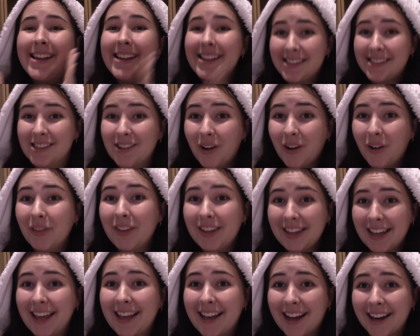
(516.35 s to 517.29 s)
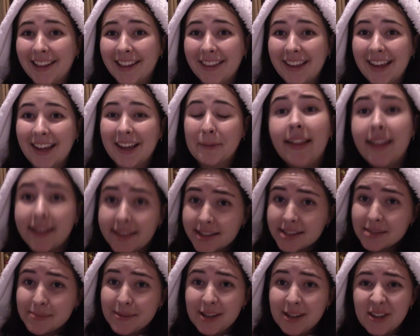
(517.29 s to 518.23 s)
It's an on the day kind of thing. And it
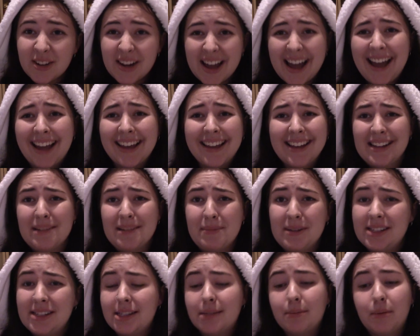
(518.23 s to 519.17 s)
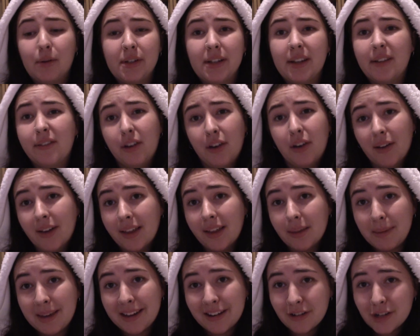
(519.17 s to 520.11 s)
does mean you can get a bit disappointed if you don't
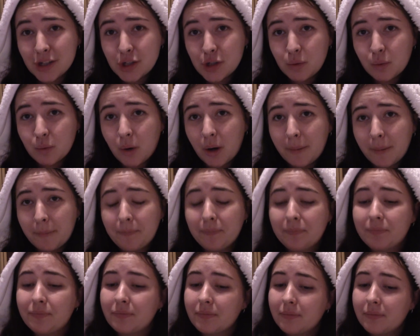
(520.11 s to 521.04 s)
get the meet and greet you want,